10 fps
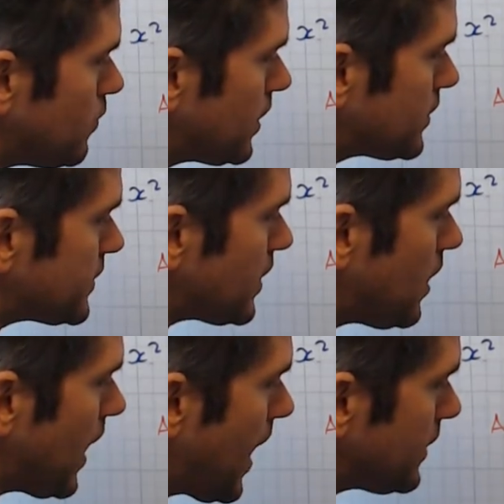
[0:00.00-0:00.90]

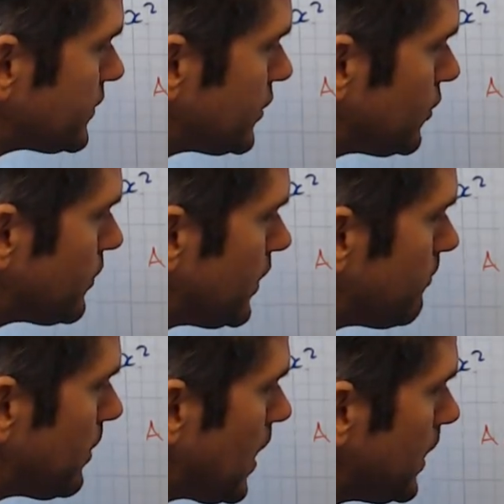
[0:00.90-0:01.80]
start at 2 on the
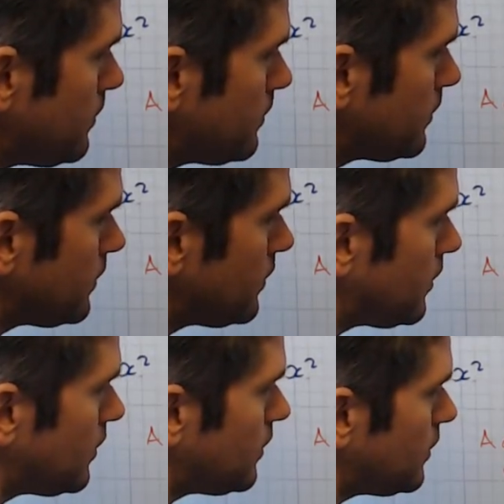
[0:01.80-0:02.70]
number line.
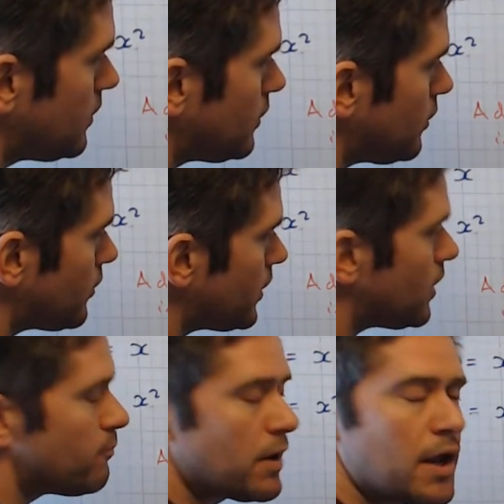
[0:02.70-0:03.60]
On our
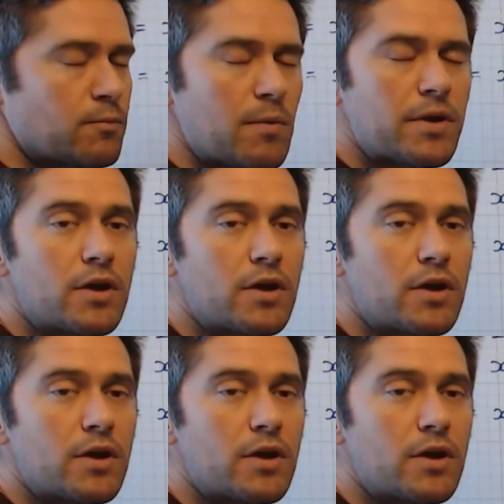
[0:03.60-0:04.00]
number line, when we go